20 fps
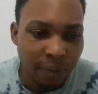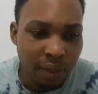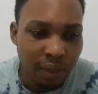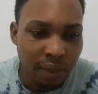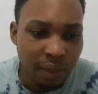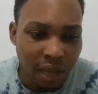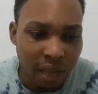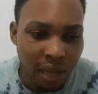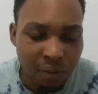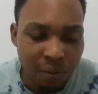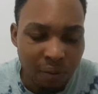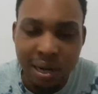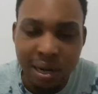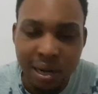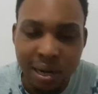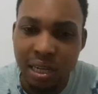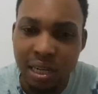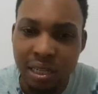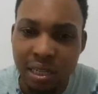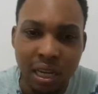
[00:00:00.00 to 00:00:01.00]
Everybody
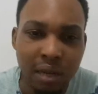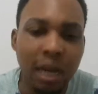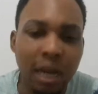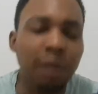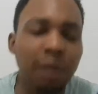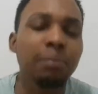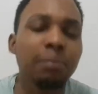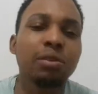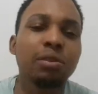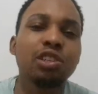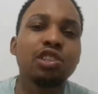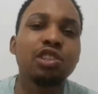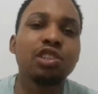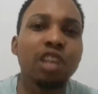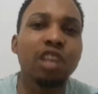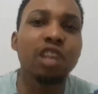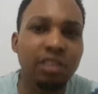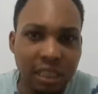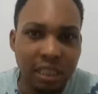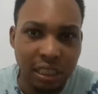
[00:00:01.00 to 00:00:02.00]
has said,
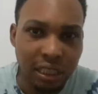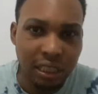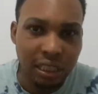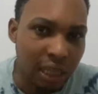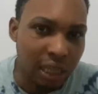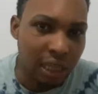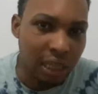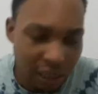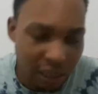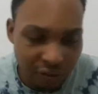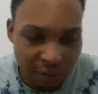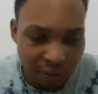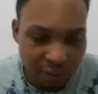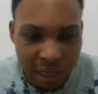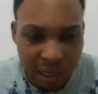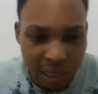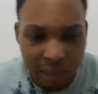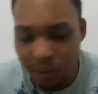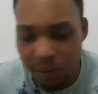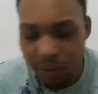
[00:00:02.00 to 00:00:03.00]
majority, not everybody,
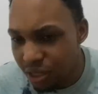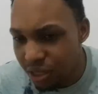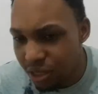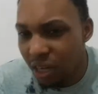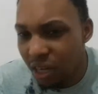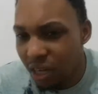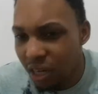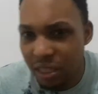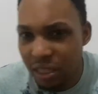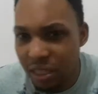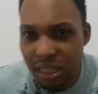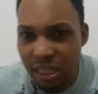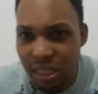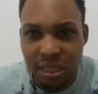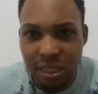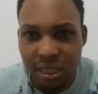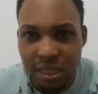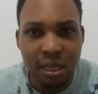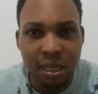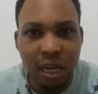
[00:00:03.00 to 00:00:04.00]
but majority is
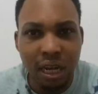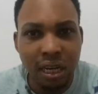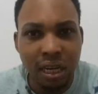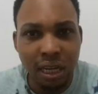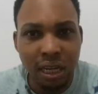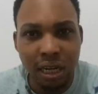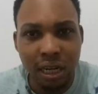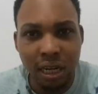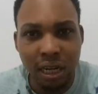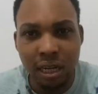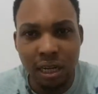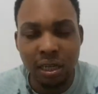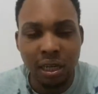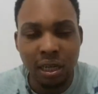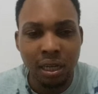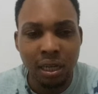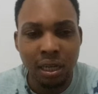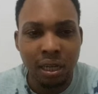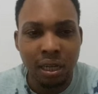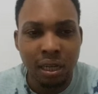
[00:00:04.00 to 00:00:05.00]
saying Alkaline.
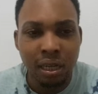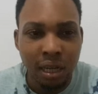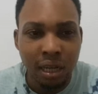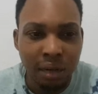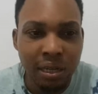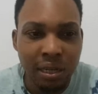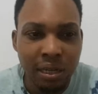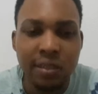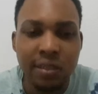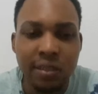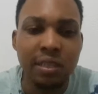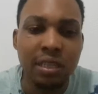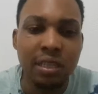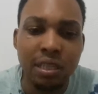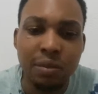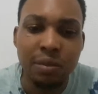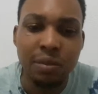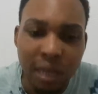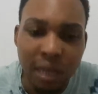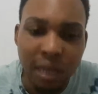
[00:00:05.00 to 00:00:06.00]
And I'm guessing it's
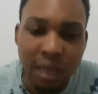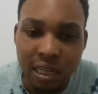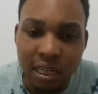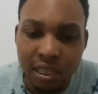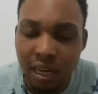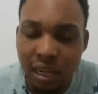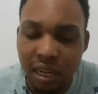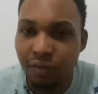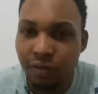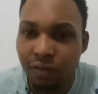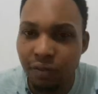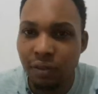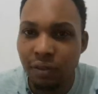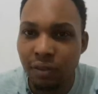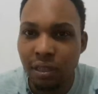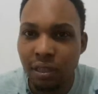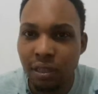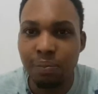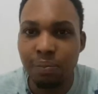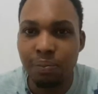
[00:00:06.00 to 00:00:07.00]
because of
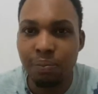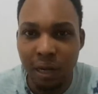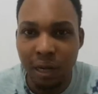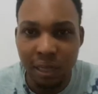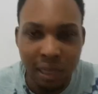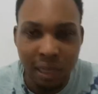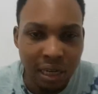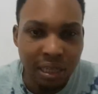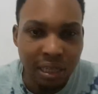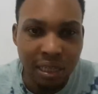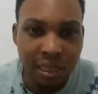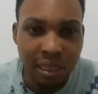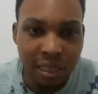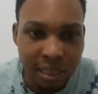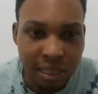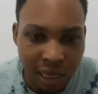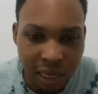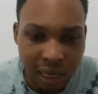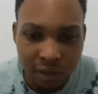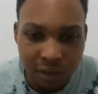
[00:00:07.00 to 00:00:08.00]
the impact that he has
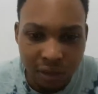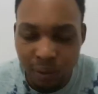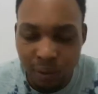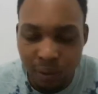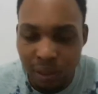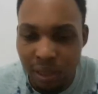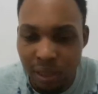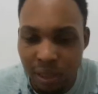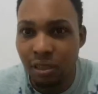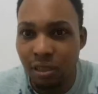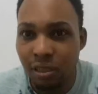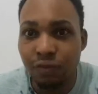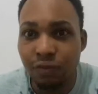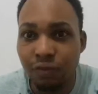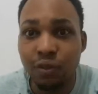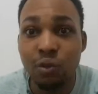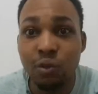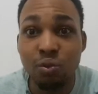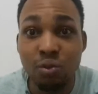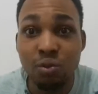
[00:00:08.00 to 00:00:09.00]
had with the
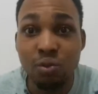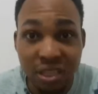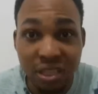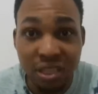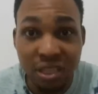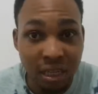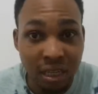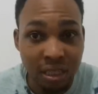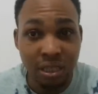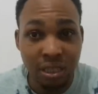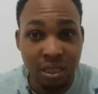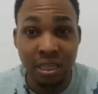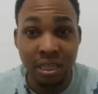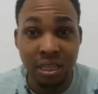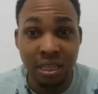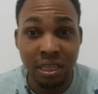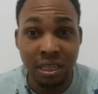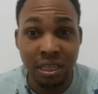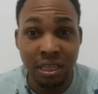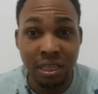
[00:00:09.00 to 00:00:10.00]
few songs that he
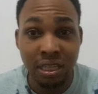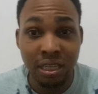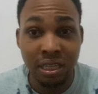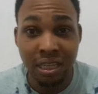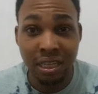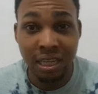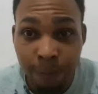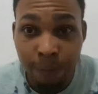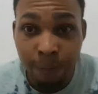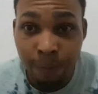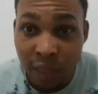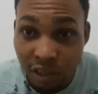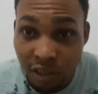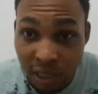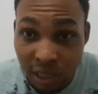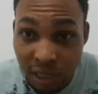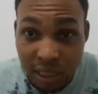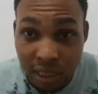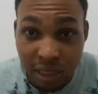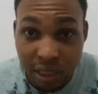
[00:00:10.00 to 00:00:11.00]
has
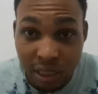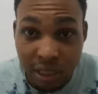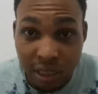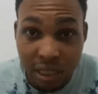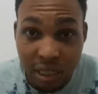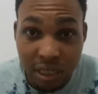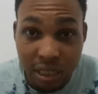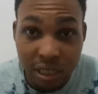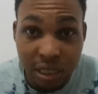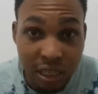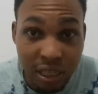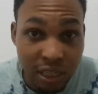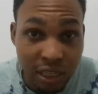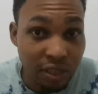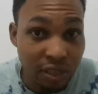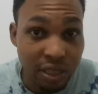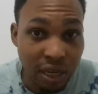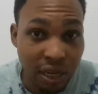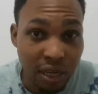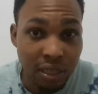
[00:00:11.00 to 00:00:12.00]
released since the year
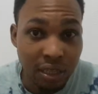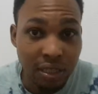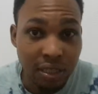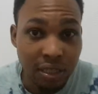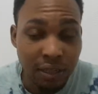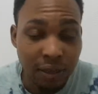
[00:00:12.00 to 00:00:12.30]
start.